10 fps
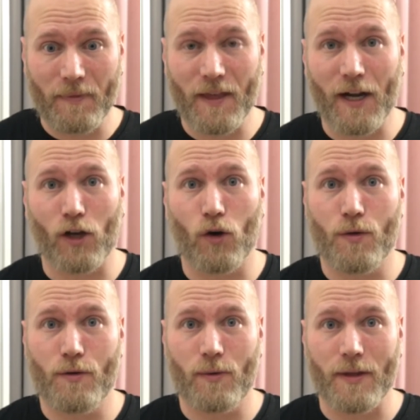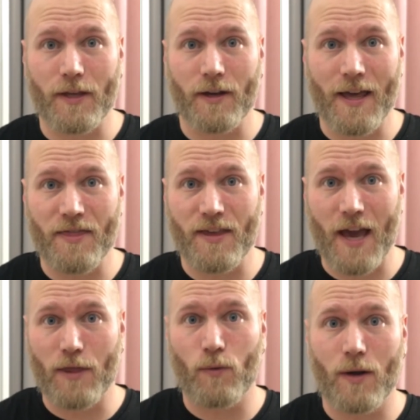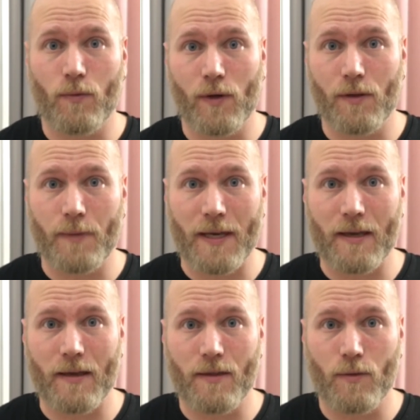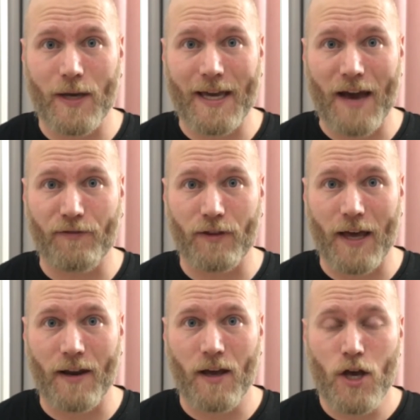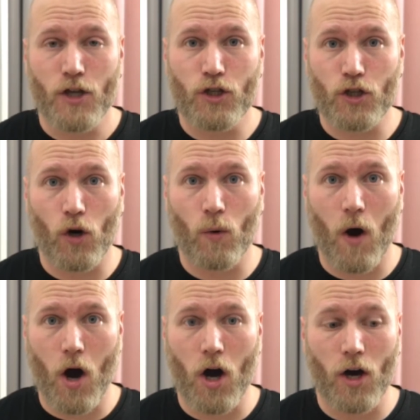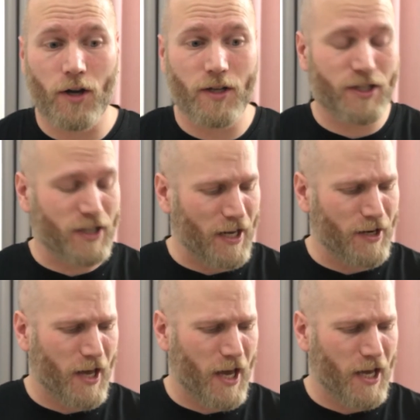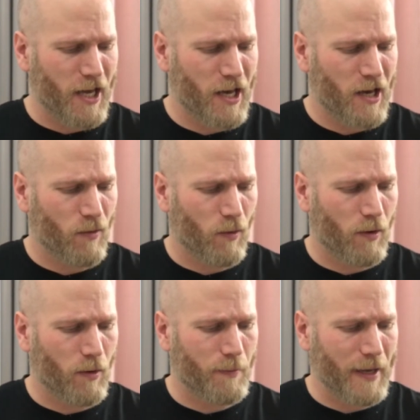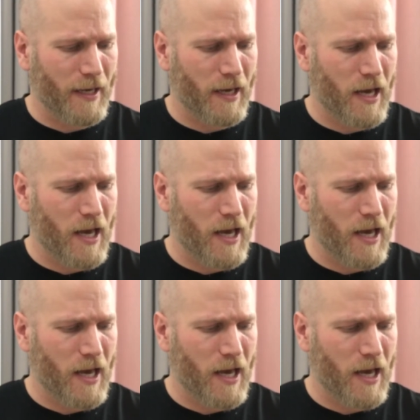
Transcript: I'll go through with it. And the other one will be the week after that. So on Sunday, what will it be?